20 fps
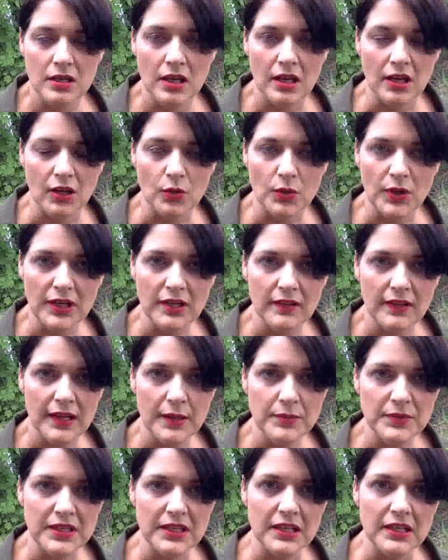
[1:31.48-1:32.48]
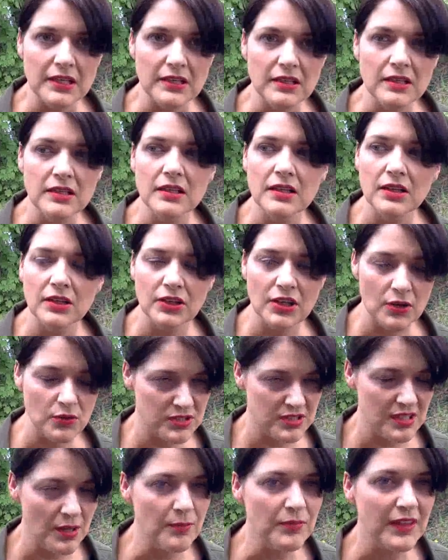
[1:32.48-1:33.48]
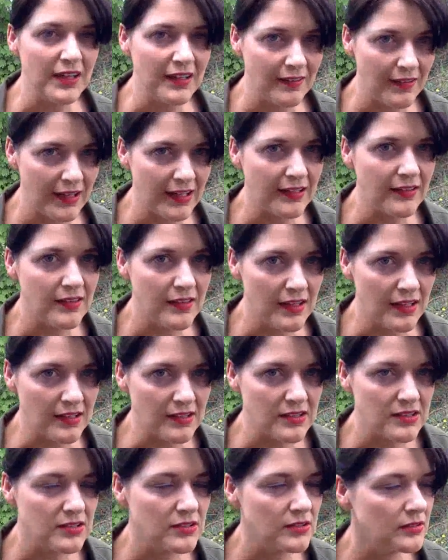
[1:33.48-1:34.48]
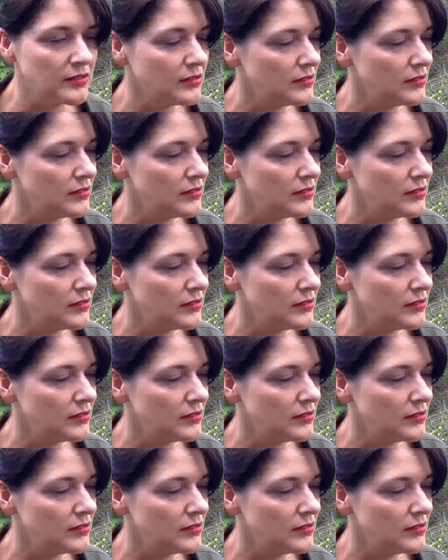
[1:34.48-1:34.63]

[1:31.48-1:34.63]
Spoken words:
A quitclaim deed goes something like this.